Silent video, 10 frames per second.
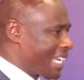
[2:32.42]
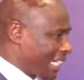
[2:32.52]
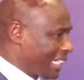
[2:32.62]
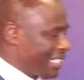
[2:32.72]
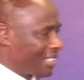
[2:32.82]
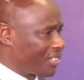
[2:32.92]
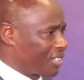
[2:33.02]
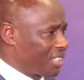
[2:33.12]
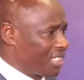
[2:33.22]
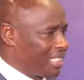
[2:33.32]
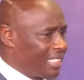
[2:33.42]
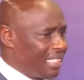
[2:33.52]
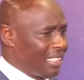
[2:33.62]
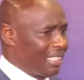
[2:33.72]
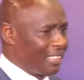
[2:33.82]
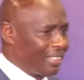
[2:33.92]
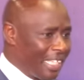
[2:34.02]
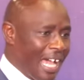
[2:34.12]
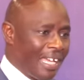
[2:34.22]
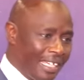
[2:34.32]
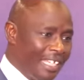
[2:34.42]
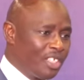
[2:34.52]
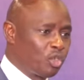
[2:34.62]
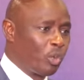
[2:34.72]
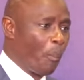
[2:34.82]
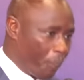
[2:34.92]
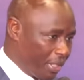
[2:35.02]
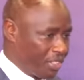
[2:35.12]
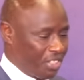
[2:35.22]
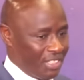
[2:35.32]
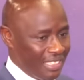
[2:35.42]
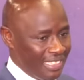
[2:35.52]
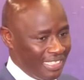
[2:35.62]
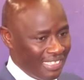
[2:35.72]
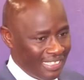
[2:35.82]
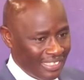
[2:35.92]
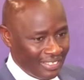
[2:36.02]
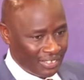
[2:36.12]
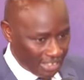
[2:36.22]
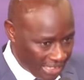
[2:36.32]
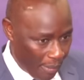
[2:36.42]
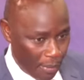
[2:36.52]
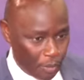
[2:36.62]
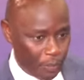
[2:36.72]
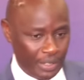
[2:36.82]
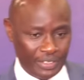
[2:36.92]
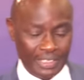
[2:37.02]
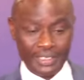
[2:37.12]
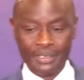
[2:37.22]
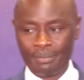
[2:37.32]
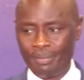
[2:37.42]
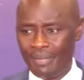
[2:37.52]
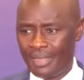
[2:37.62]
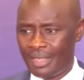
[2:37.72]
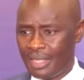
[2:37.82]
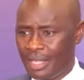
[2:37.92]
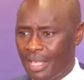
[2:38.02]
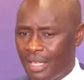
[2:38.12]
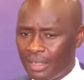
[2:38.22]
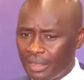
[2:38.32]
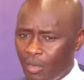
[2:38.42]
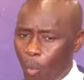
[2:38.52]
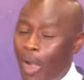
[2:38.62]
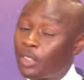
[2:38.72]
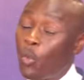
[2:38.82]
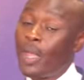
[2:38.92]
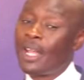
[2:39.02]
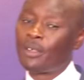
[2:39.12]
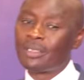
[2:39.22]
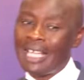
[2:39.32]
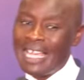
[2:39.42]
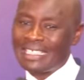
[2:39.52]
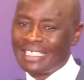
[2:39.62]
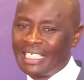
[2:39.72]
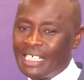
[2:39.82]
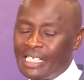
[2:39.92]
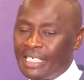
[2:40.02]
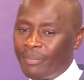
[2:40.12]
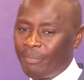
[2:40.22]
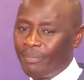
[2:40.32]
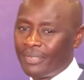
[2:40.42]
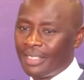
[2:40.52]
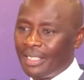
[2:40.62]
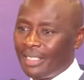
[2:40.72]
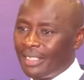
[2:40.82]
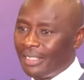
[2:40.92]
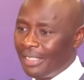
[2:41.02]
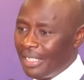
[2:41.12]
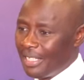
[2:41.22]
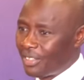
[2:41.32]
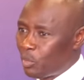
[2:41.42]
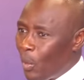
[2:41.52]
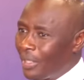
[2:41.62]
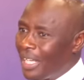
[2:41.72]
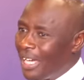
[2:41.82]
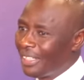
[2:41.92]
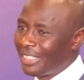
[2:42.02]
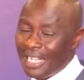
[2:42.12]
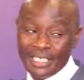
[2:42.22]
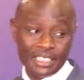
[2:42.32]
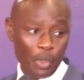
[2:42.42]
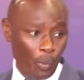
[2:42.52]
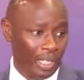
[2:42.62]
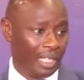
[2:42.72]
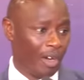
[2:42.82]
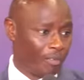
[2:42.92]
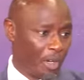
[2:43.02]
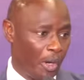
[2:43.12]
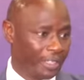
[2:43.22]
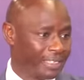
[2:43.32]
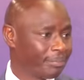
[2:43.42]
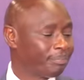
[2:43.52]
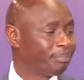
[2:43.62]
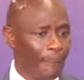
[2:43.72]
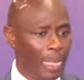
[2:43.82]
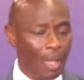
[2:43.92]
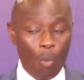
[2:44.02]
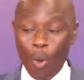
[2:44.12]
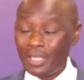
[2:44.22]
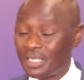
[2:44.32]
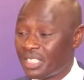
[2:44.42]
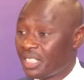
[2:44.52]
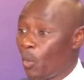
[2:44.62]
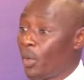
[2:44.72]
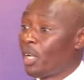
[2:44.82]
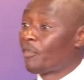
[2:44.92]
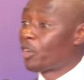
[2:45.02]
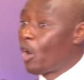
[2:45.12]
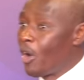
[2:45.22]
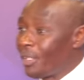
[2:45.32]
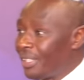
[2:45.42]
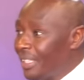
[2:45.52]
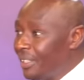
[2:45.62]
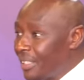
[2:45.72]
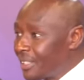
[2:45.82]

are against, they are in to impeach the deputy president. What we are not asking is whether that is the will of God. What is the will of God in